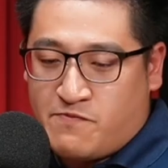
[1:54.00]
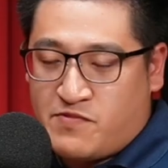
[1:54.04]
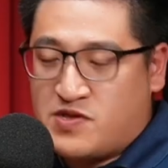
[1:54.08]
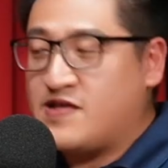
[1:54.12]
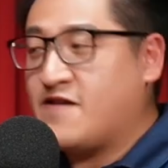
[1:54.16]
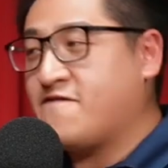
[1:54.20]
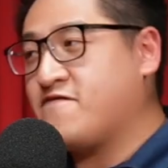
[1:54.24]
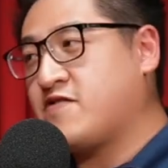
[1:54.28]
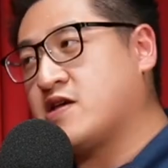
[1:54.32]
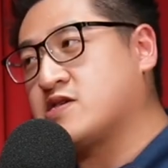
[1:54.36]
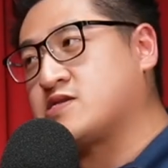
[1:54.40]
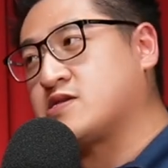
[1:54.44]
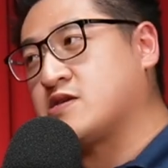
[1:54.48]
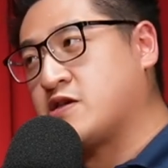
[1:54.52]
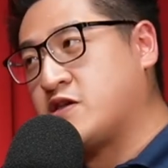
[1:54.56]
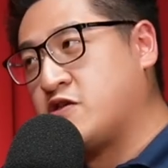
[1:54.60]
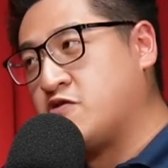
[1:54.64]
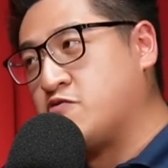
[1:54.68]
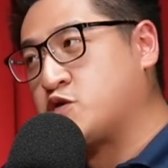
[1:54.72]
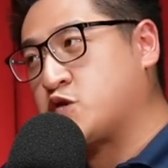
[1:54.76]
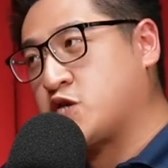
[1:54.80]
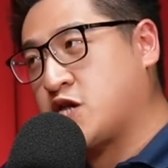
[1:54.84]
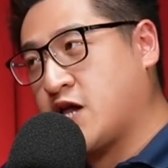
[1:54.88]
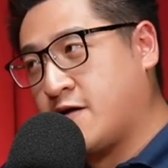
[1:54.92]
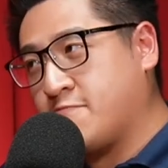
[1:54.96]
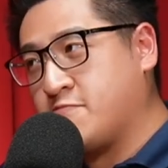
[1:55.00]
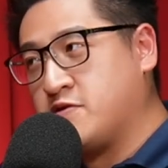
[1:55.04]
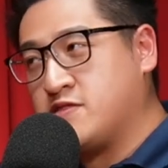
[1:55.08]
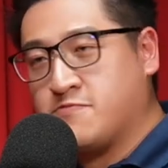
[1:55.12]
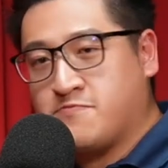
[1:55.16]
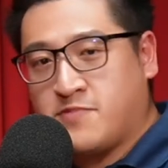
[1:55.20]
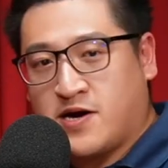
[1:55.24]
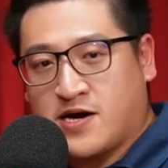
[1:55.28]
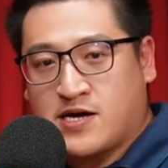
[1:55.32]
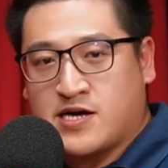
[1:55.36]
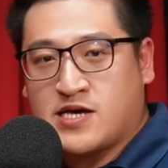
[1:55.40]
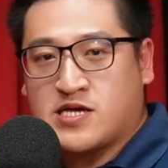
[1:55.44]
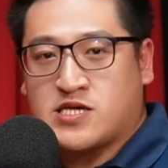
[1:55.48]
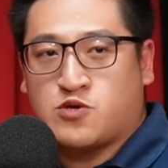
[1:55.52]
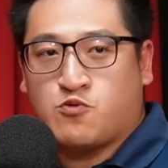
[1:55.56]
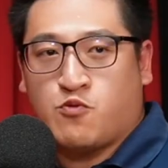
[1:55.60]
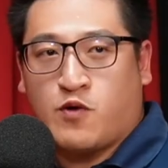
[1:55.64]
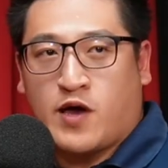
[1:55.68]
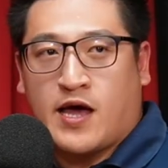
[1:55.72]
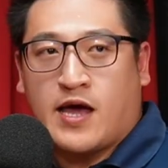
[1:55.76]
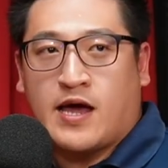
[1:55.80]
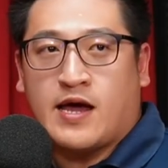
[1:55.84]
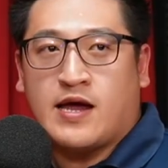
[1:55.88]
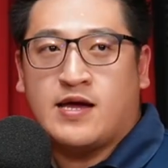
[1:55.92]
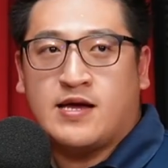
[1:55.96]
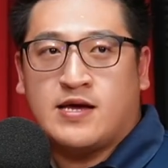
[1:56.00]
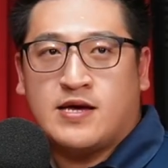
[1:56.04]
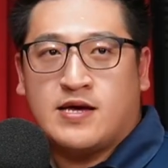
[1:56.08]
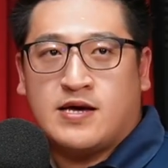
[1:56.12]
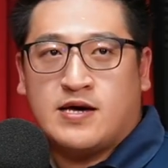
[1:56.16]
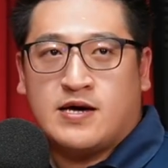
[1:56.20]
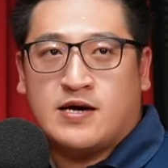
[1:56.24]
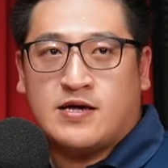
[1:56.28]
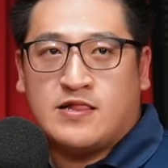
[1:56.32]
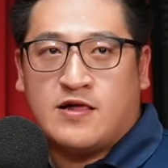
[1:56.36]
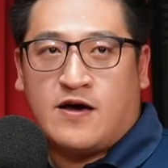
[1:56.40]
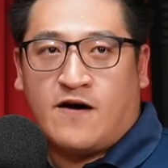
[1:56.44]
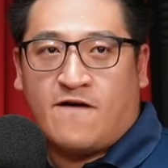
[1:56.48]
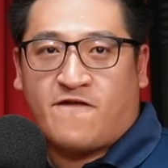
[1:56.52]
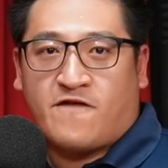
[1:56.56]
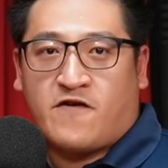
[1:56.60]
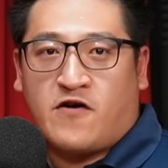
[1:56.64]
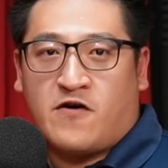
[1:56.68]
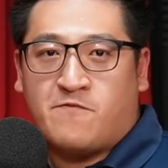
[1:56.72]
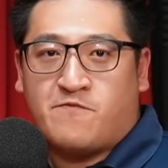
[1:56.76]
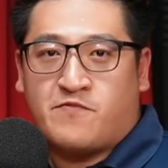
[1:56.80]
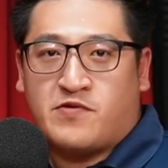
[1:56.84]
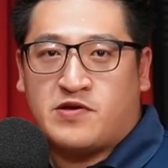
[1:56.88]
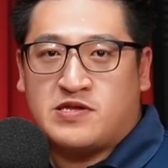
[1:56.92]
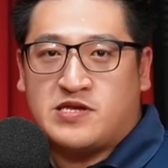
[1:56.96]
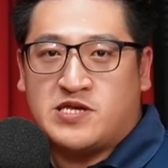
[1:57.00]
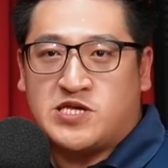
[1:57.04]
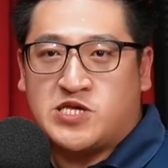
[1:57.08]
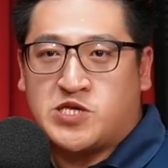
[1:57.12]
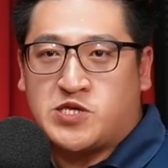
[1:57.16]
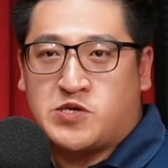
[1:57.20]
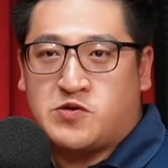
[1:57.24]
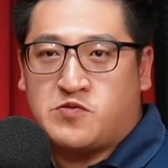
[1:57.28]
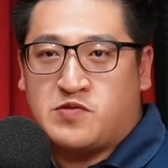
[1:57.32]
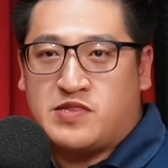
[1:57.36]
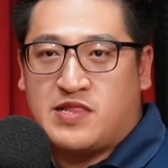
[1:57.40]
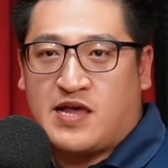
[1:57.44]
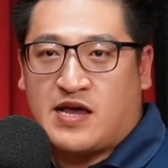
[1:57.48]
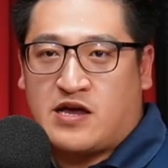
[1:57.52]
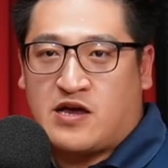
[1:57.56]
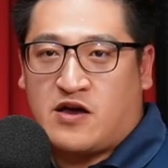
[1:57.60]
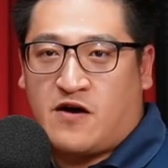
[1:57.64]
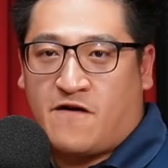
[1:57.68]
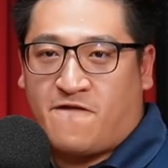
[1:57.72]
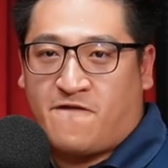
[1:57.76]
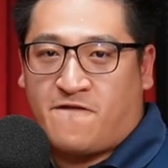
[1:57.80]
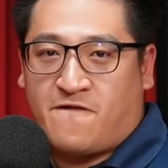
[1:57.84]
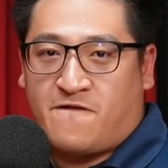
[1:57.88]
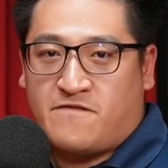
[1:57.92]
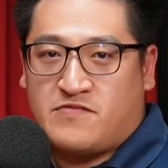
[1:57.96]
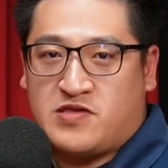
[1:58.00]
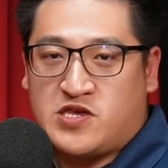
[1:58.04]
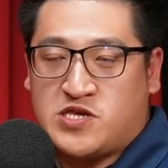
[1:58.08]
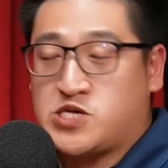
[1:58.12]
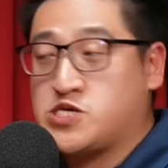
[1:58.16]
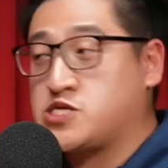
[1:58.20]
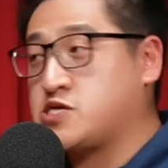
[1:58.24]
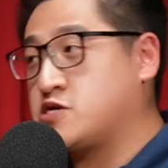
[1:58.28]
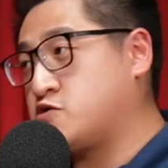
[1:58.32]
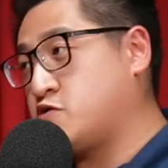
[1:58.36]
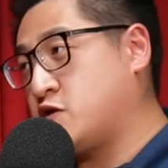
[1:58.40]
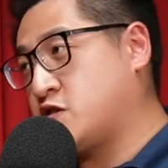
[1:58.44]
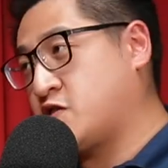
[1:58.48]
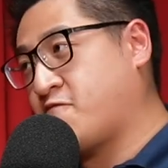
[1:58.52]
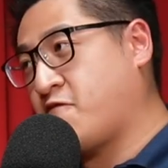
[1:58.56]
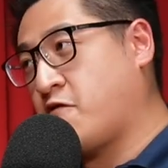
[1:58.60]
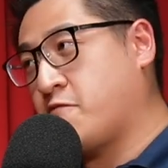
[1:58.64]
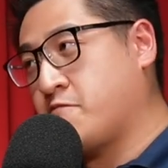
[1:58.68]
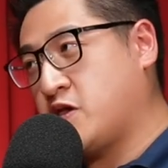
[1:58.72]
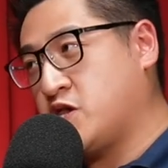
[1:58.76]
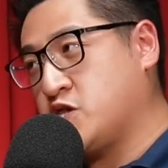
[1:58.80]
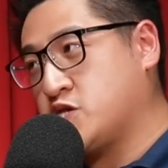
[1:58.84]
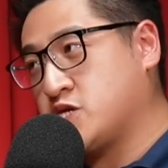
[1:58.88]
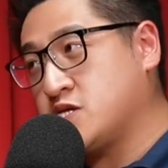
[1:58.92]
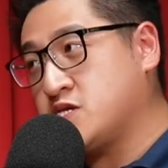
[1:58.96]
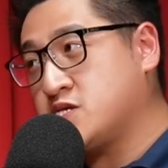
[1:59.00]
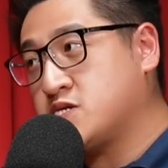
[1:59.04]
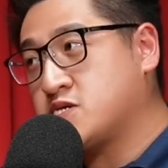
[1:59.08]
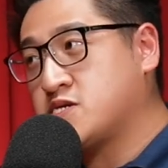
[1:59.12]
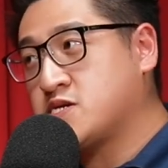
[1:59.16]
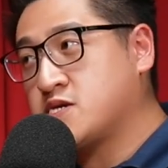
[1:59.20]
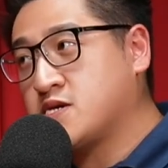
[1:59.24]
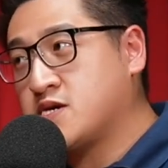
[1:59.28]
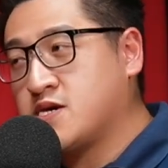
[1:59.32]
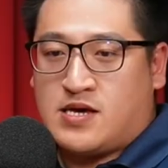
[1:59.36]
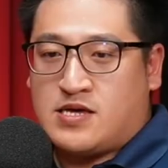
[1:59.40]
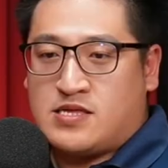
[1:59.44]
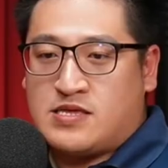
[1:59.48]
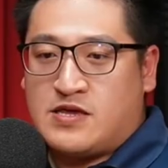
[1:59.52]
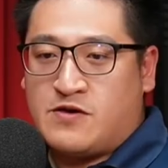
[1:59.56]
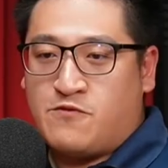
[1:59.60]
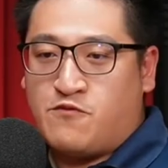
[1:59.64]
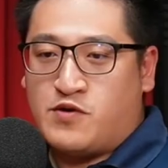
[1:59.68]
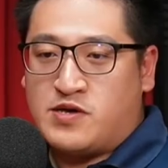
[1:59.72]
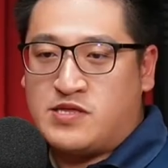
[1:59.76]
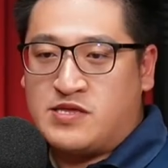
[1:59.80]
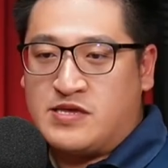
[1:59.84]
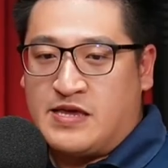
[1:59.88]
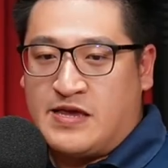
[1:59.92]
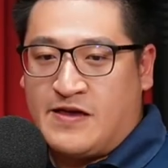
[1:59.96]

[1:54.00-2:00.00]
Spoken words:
believe there's a huge gap in the markets where a lot of companies still lack of digital transformations. And even